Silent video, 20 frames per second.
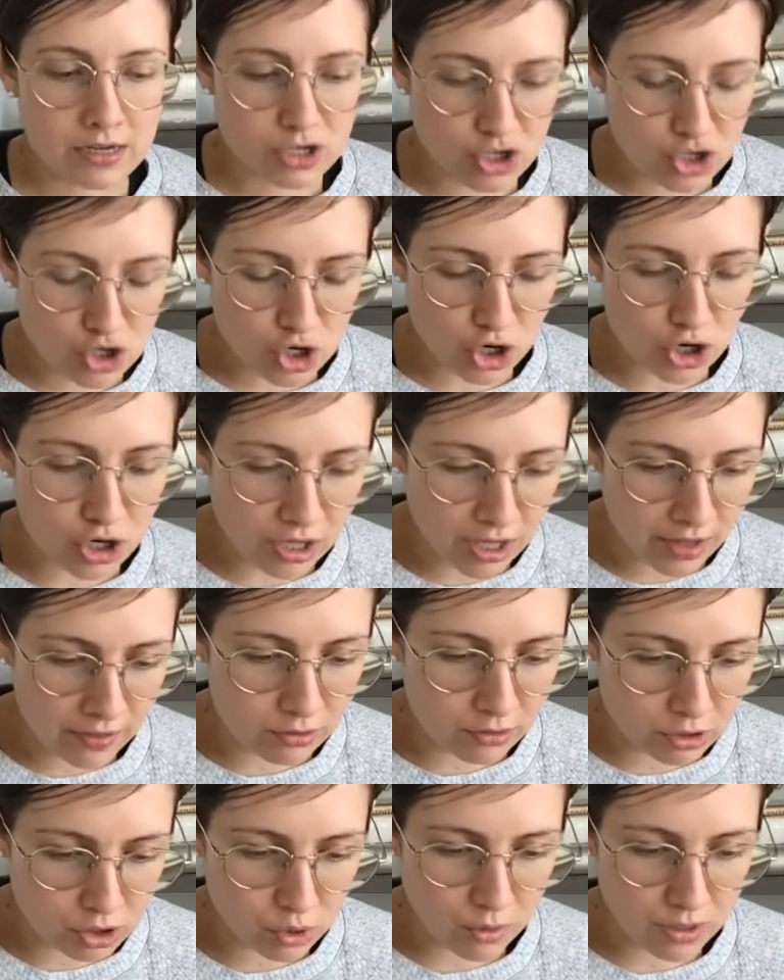journal on
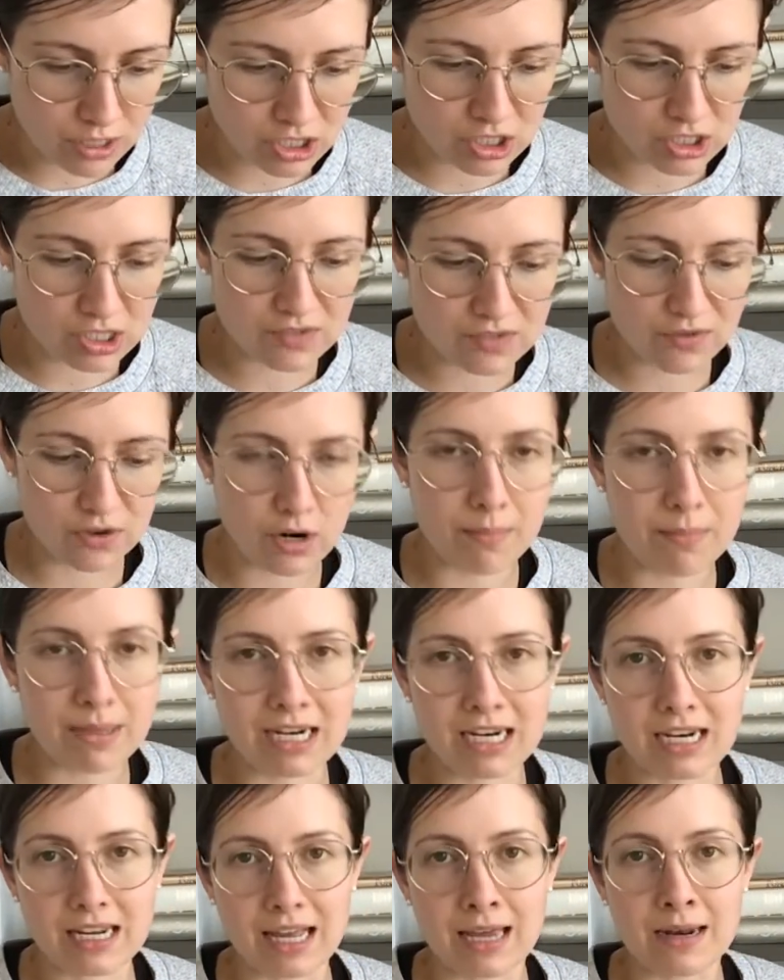those questions for a
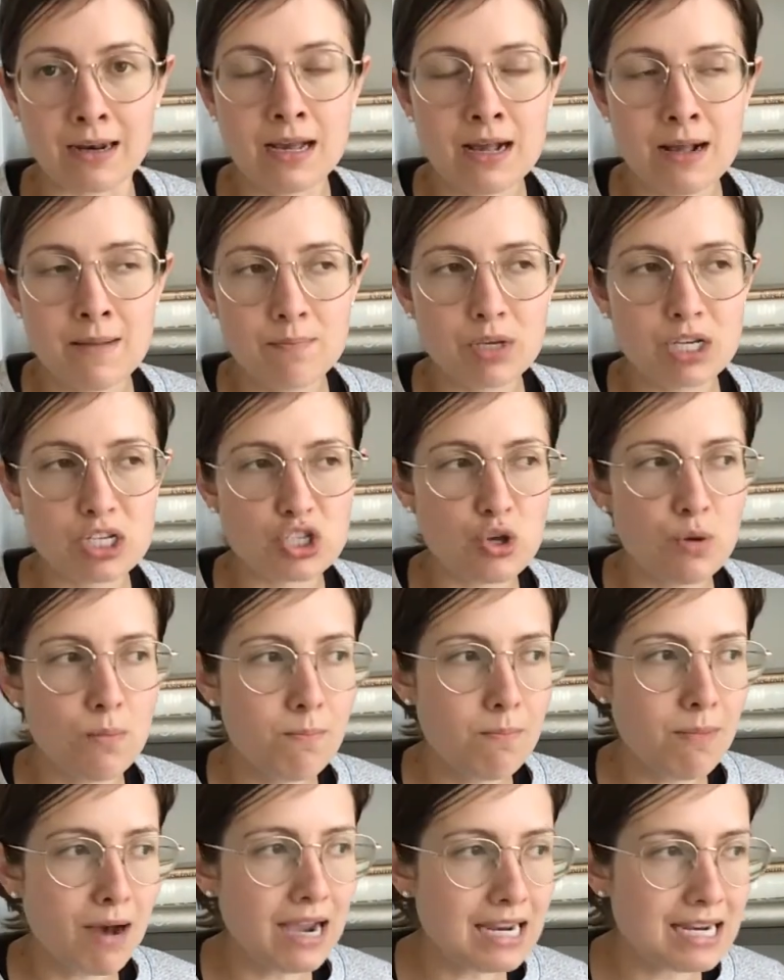minute again because you
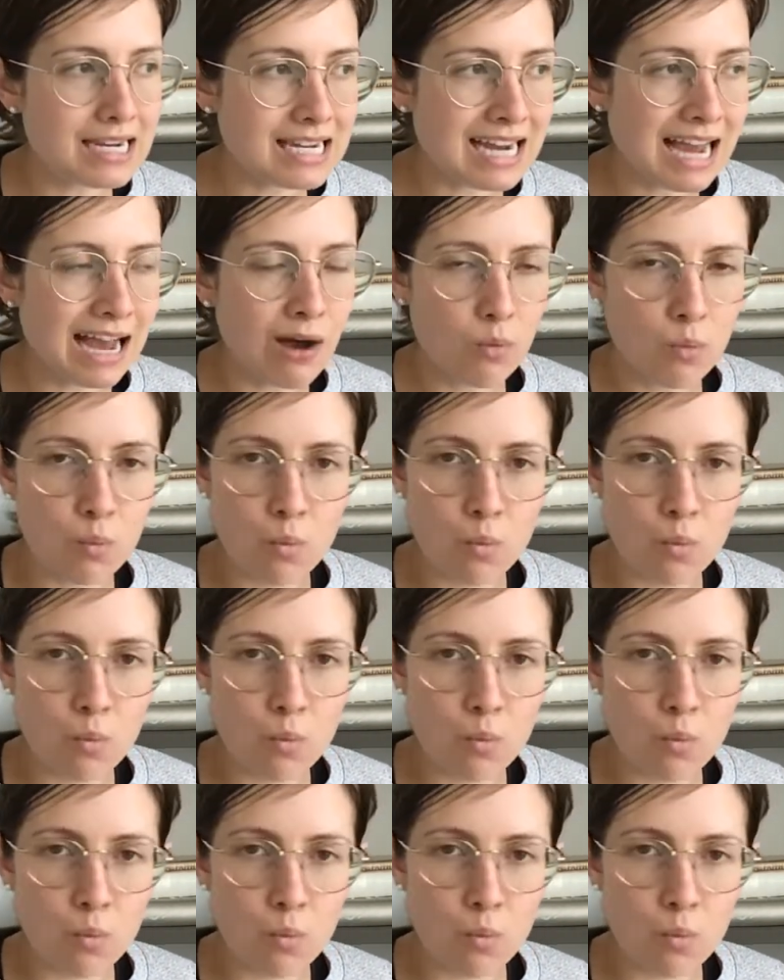might not